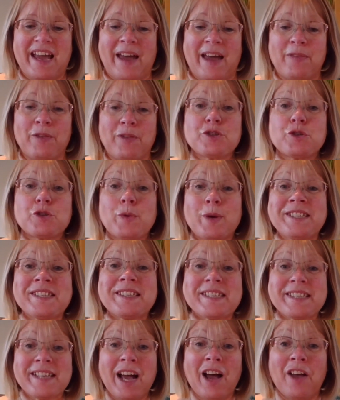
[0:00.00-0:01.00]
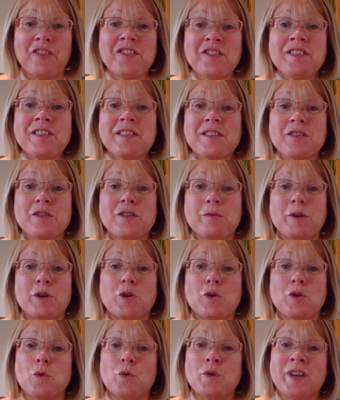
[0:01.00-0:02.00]
and the twin sons, who
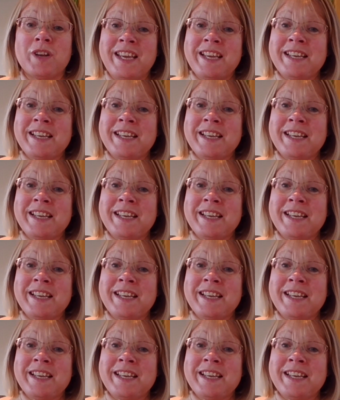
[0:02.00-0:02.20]
were called